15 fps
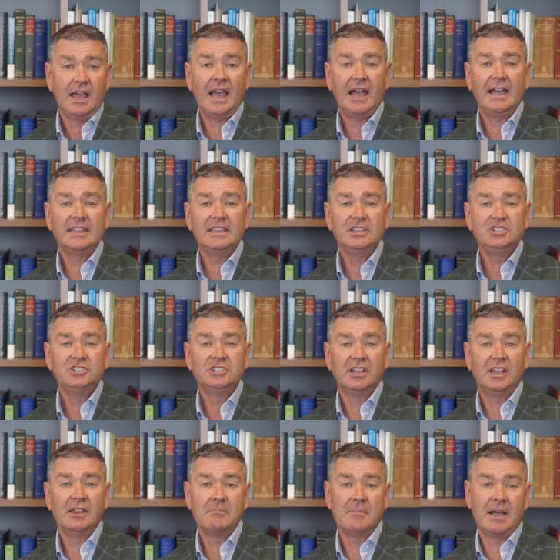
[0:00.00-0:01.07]
Age
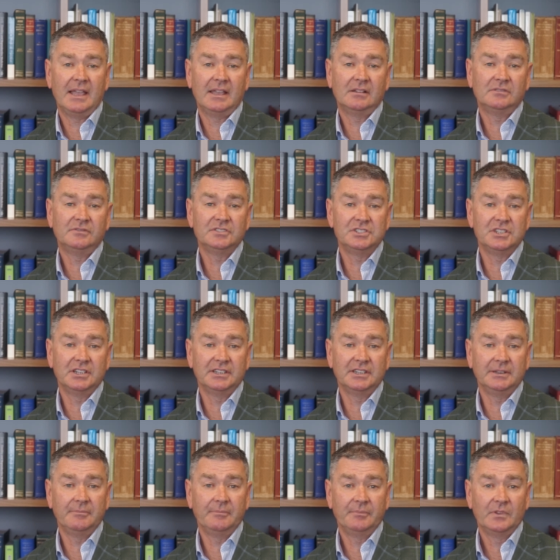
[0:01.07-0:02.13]
and male
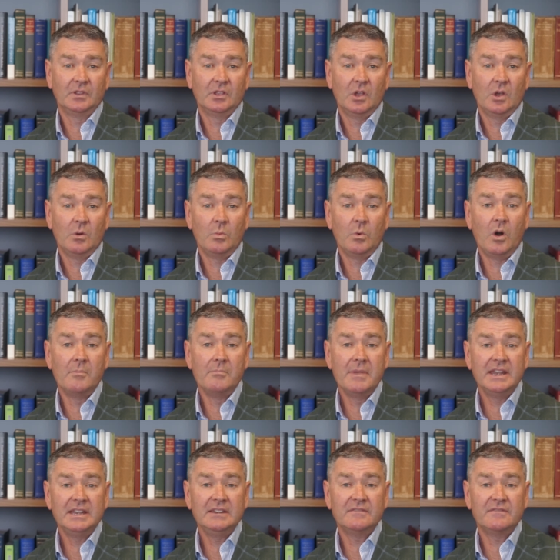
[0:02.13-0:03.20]
fertility. While
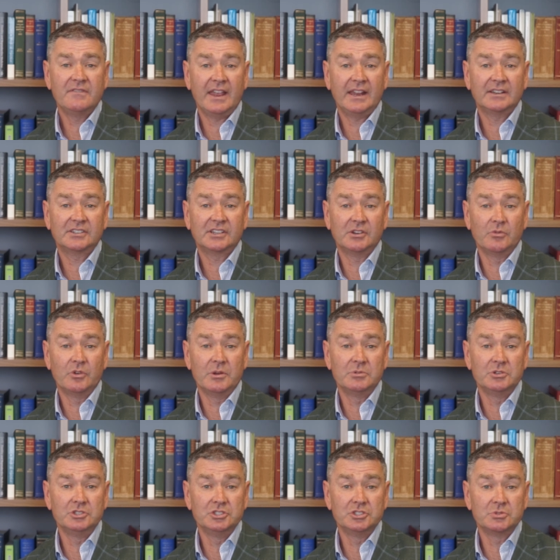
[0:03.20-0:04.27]
men in fact can
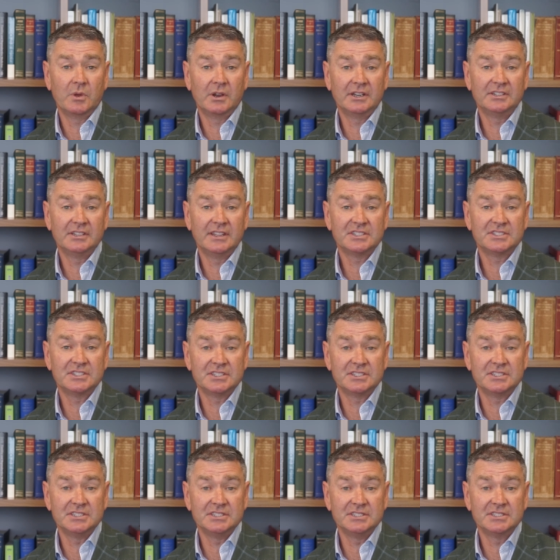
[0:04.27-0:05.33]
reproduce well into their
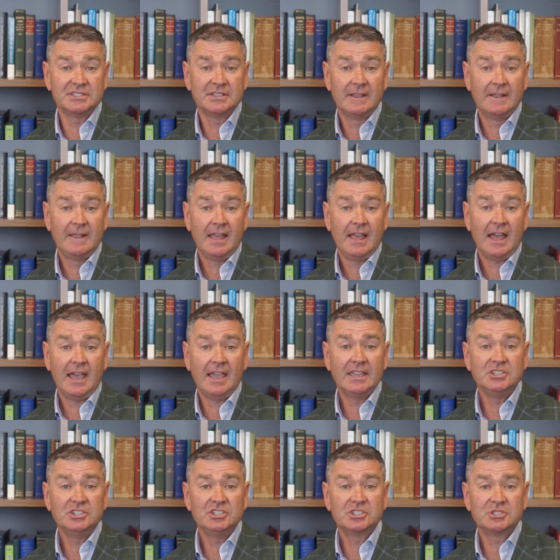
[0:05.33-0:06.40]
60s,
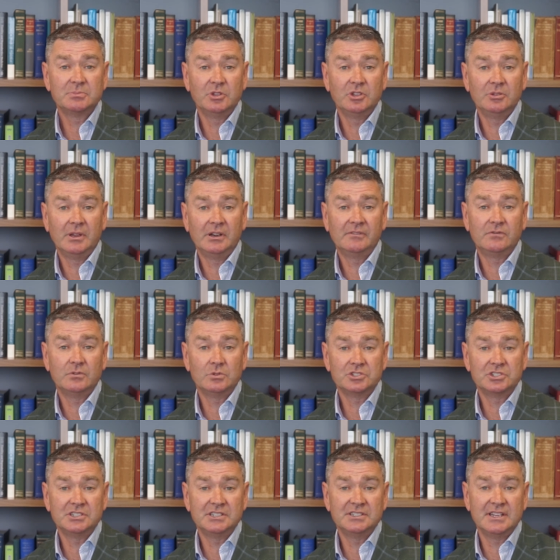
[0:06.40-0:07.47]
aging sperm
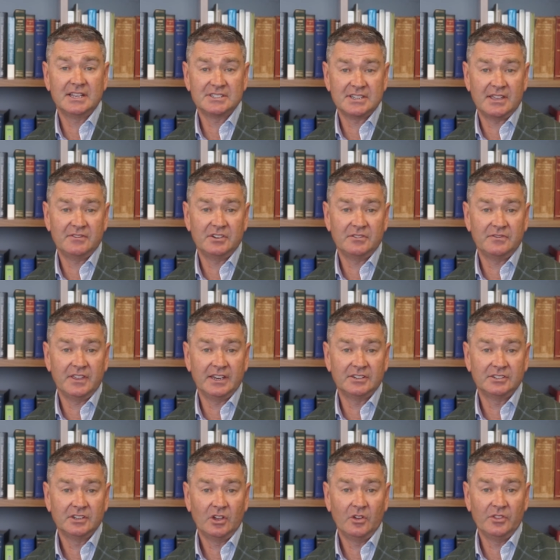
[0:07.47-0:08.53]
unfortunately does have an
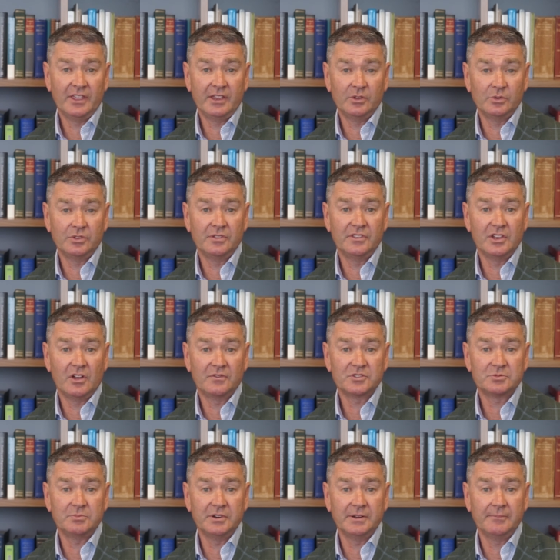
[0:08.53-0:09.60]
effect on the health of the
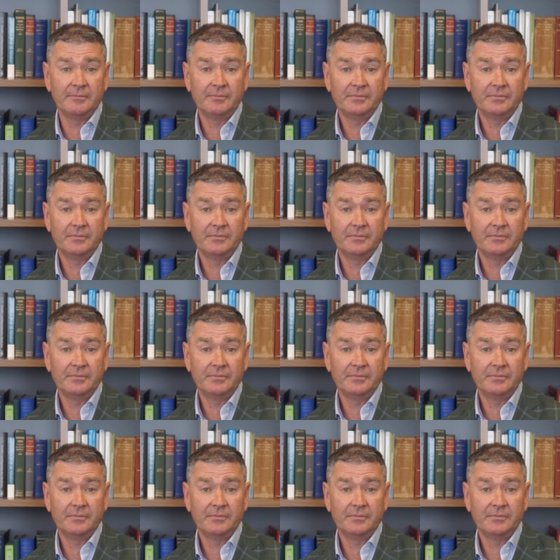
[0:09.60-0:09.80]
offspring.